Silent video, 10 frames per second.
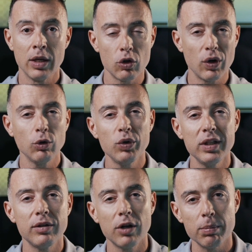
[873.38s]
So how do we
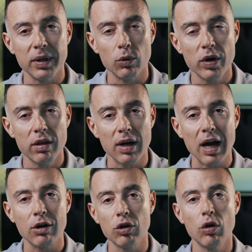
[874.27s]
determine whether
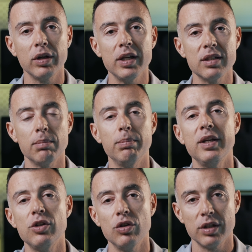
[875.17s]
our goal is
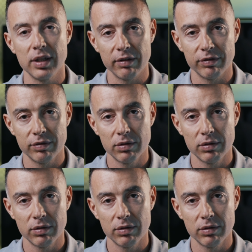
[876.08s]
ambitious enough?